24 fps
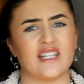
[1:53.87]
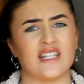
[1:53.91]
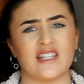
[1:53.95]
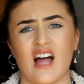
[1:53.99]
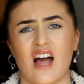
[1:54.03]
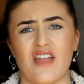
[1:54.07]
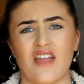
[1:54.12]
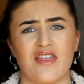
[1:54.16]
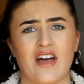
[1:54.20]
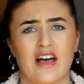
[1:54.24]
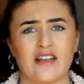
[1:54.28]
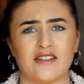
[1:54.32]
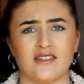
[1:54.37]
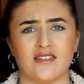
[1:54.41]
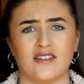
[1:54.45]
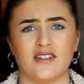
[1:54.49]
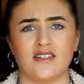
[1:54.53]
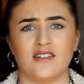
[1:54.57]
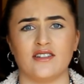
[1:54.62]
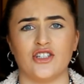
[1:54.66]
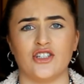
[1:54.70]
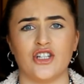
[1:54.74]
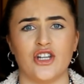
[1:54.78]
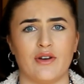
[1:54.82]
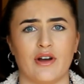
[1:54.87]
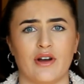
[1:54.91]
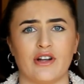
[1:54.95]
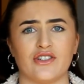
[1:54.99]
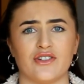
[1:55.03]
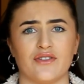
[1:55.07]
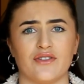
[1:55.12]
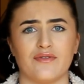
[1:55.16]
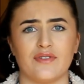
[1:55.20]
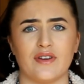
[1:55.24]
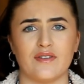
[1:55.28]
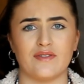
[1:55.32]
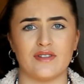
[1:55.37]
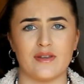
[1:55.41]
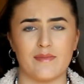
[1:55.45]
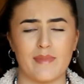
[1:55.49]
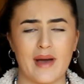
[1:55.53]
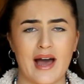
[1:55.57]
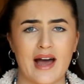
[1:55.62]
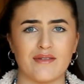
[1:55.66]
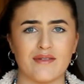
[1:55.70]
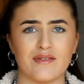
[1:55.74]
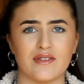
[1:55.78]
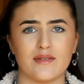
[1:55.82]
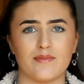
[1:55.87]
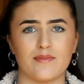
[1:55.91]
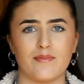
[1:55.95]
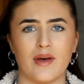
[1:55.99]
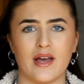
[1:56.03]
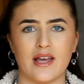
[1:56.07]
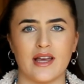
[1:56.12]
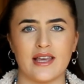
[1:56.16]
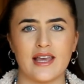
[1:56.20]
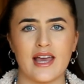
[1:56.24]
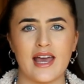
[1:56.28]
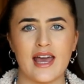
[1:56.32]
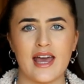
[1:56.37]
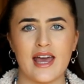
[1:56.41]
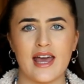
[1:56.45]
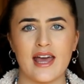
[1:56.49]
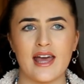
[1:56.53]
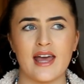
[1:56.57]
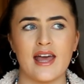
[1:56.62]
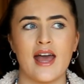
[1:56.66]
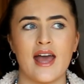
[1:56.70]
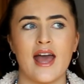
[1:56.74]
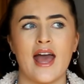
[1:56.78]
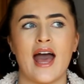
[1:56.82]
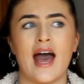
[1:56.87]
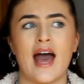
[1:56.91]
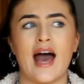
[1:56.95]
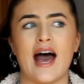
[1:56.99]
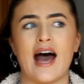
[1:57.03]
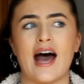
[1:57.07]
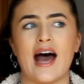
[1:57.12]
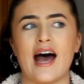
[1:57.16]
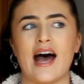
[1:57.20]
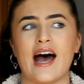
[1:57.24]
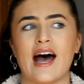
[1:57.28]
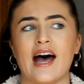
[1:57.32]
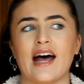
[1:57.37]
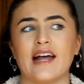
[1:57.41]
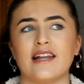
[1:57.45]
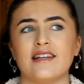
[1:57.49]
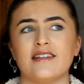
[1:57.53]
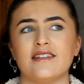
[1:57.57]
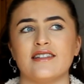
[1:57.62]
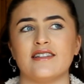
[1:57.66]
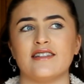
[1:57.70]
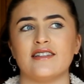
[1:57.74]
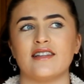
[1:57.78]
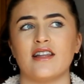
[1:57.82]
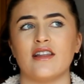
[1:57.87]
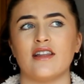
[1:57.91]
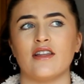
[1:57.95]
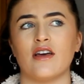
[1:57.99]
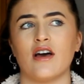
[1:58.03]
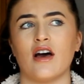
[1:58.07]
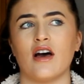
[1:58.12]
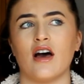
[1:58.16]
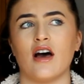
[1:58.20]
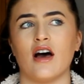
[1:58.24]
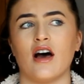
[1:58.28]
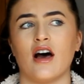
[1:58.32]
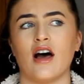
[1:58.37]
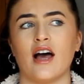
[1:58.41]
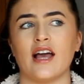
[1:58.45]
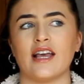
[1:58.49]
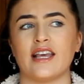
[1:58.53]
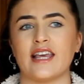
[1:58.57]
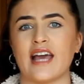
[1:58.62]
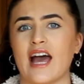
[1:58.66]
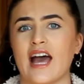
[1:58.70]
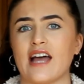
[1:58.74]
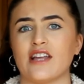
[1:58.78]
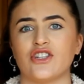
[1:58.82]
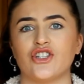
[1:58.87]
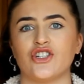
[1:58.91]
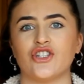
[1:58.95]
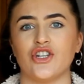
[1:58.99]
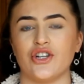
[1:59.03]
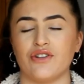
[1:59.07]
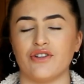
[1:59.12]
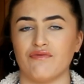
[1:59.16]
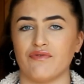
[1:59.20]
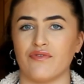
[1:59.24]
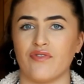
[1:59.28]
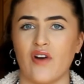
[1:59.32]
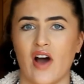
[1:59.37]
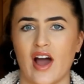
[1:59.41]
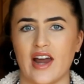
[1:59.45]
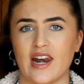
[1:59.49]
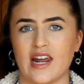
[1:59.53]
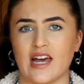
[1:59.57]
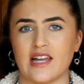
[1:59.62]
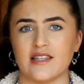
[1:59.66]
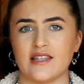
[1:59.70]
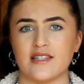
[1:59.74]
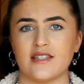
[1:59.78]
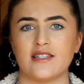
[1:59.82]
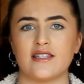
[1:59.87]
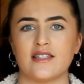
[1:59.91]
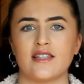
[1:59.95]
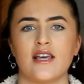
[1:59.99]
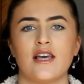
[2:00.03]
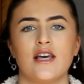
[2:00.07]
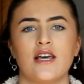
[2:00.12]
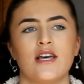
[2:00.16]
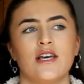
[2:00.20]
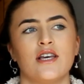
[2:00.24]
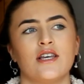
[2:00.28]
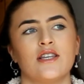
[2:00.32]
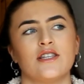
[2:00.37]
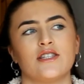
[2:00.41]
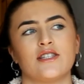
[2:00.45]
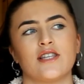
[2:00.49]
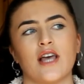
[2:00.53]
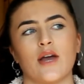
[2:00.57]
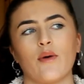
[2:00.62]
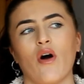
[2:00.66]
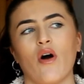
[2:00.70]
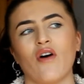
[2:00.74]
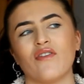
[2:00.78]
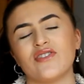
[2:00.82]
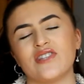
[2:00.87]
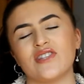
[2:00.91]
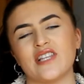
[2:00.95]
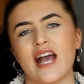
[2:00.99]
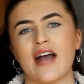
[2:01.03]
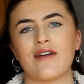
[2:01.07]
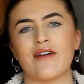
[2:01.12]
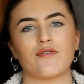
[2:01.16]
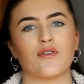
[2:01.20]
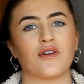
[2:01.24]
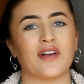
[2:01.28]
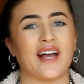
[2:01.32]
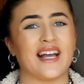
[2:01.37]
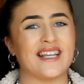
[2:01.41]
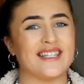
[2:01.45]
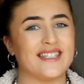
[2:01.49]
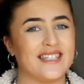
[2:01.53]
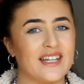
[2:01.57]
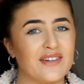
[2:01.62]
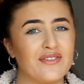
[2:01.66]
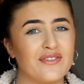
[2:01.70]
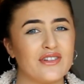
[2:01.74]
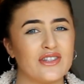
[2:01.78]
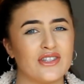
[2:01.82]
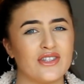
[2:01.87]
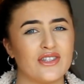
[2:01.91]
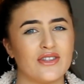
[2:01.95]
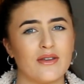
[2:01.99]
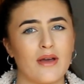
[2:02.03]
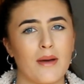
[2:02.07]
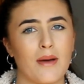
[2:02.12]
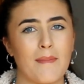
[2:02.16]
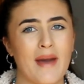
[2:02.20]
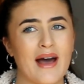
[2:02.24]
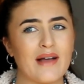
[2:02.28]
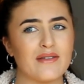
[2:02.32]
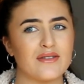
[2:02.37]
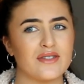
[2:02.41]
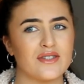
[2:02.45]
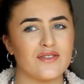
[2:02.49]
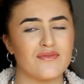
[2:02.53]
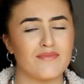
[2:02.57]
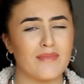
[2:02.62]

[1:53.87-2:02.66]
is £9,250 per year and I get student finance. So obviously everyone gets different amounts